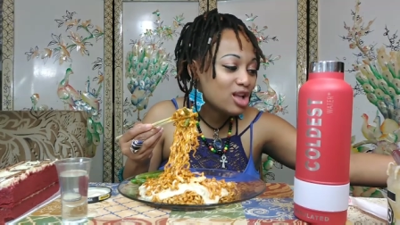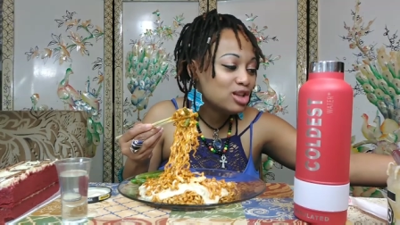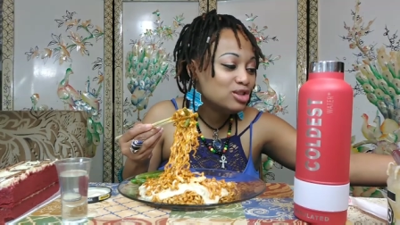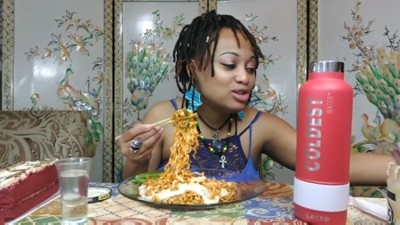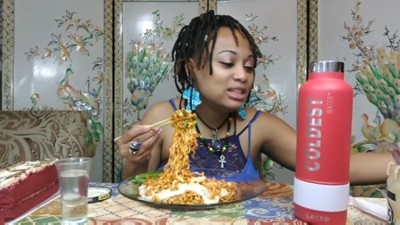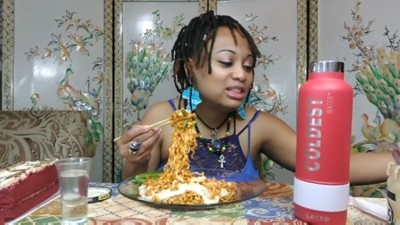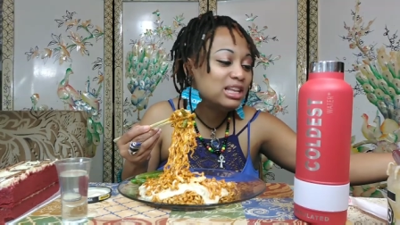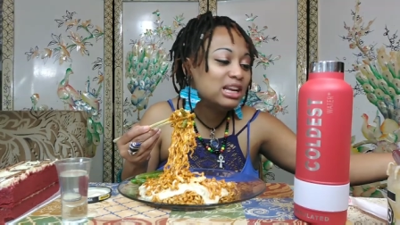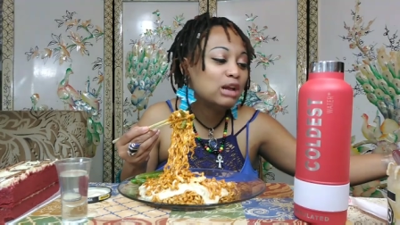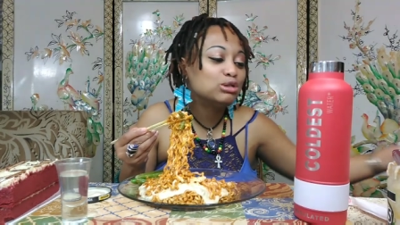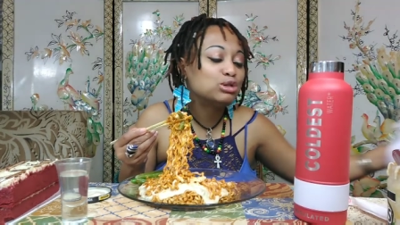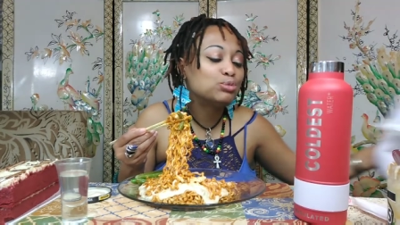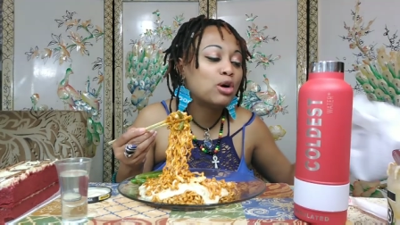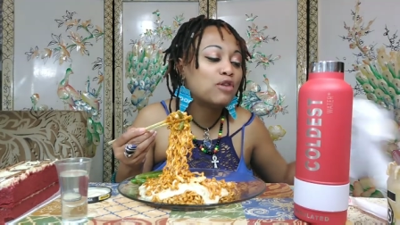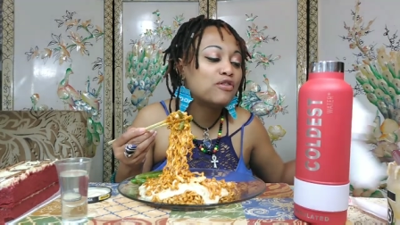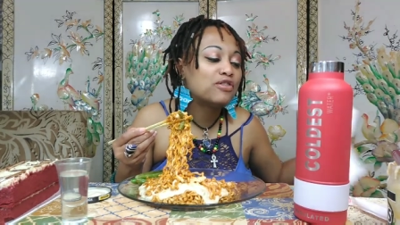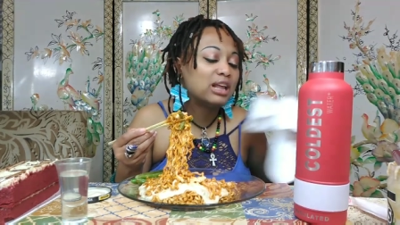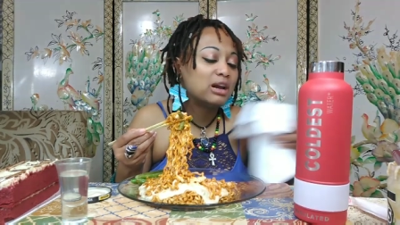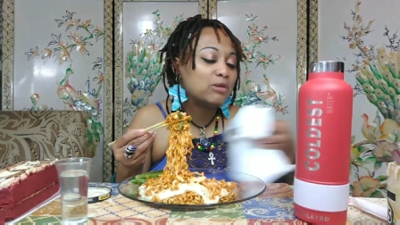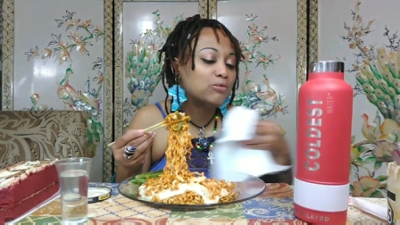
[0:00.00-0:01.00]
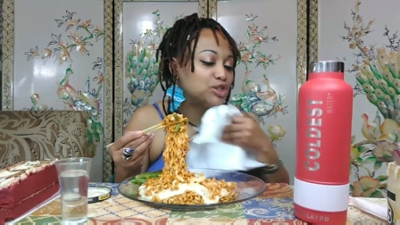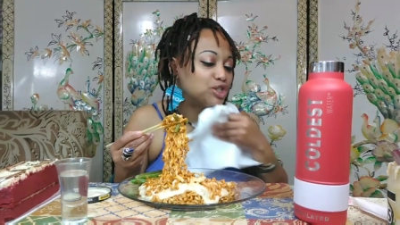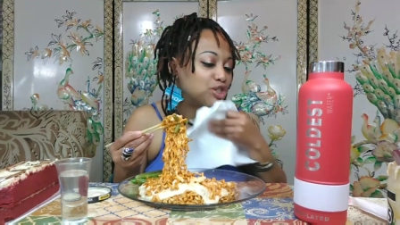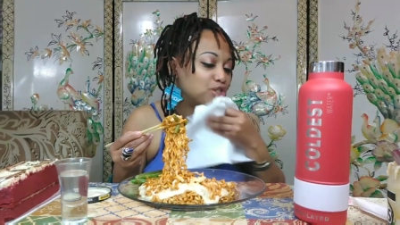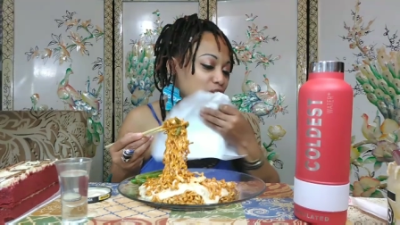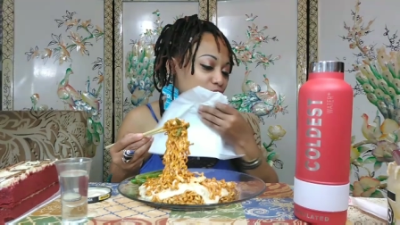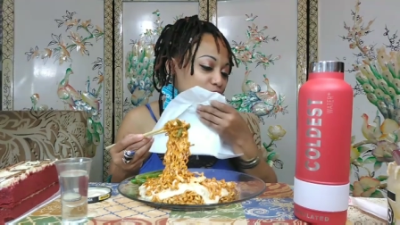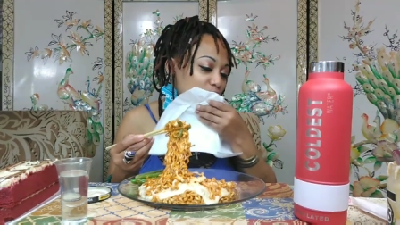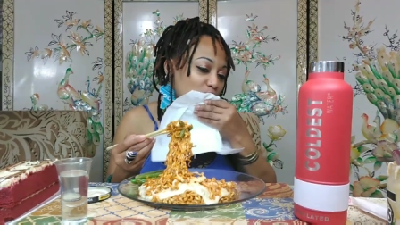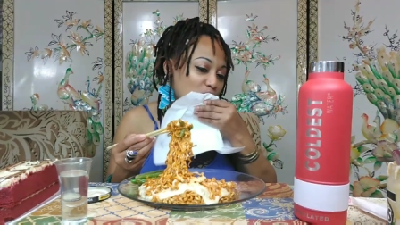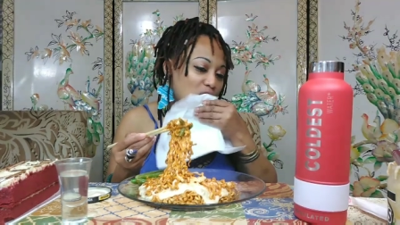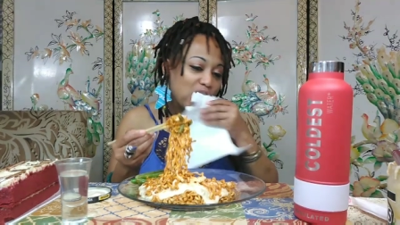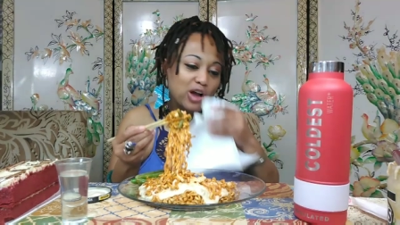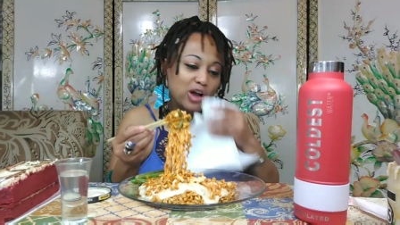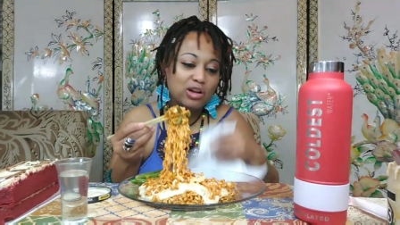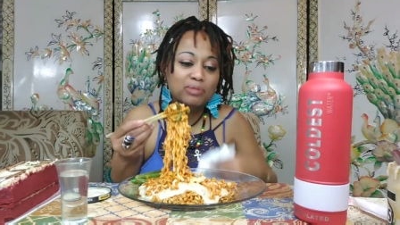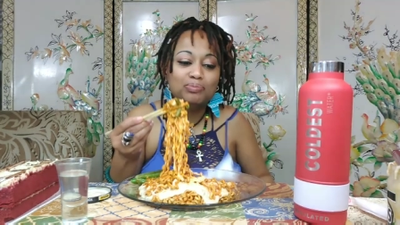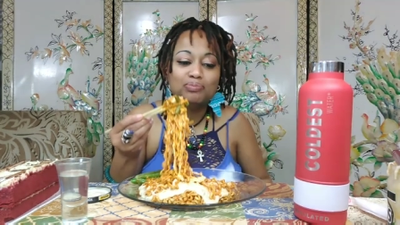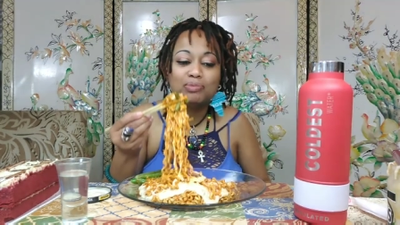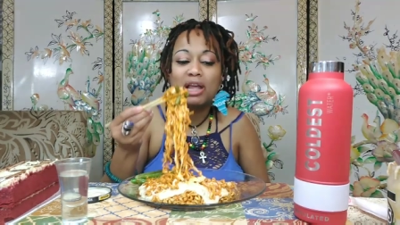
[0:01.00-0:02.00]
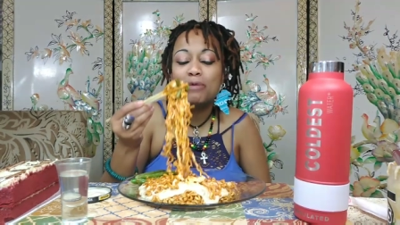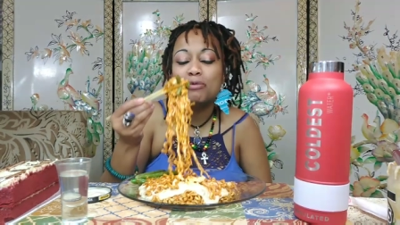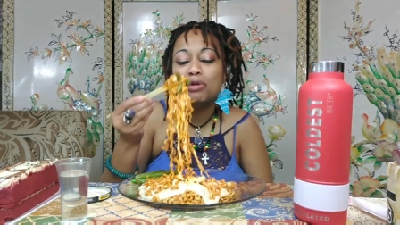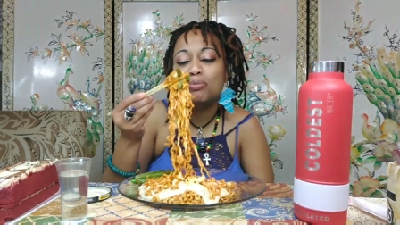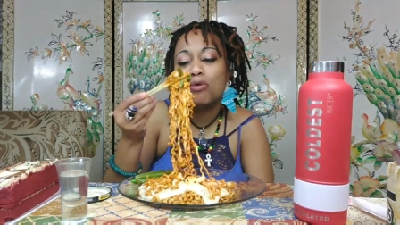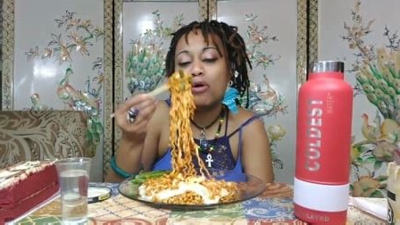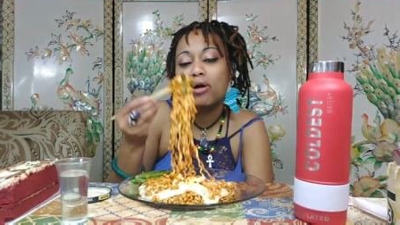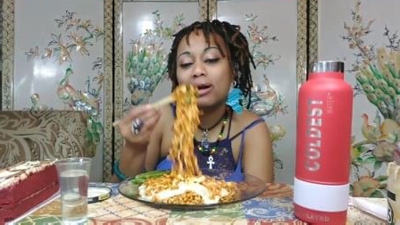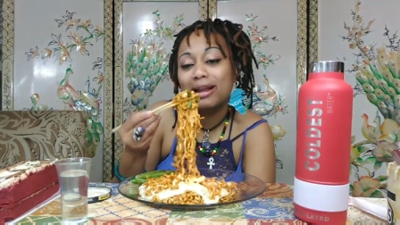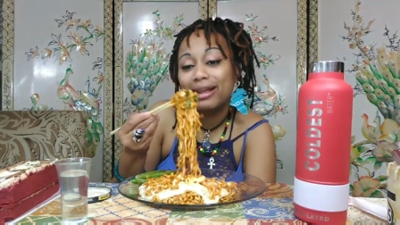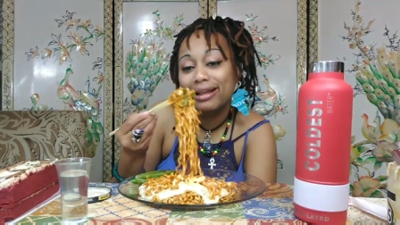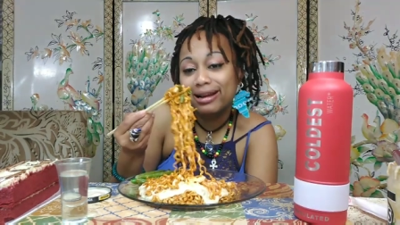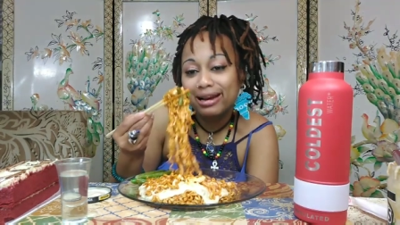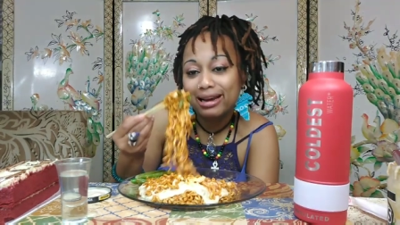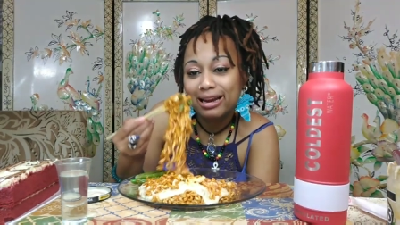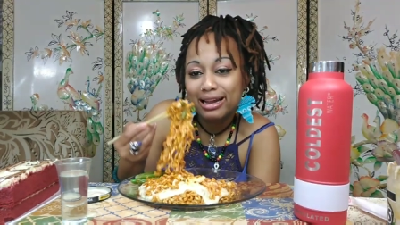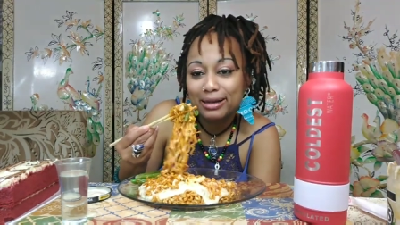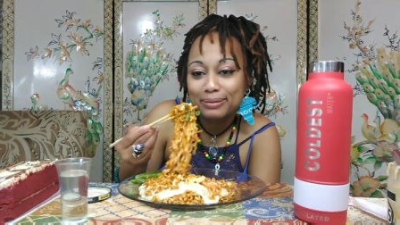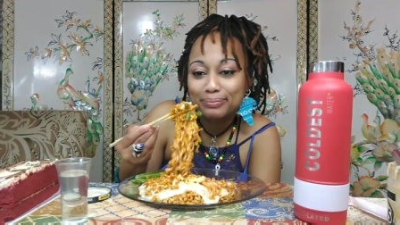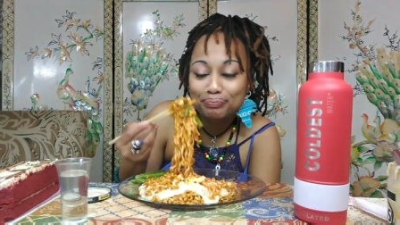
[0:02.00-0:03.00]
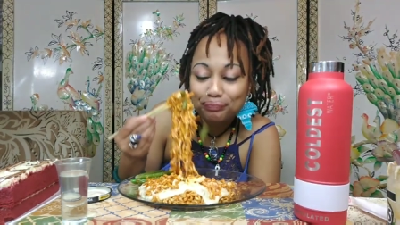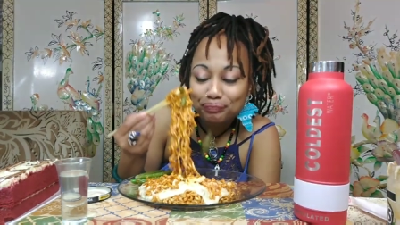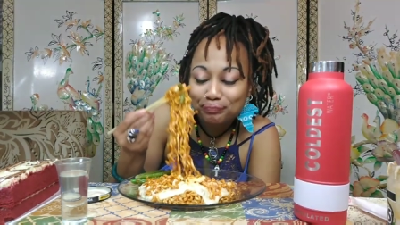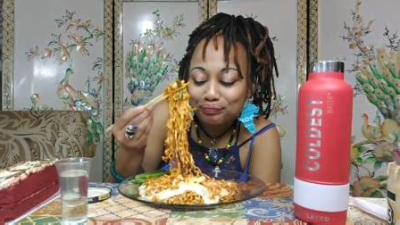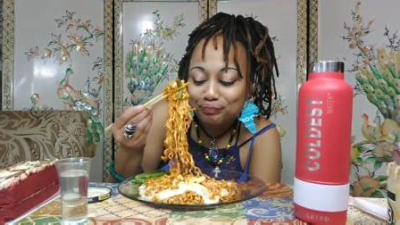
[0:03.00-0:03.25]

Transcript: So I think that was perfect that it was chill and we brought it in lit.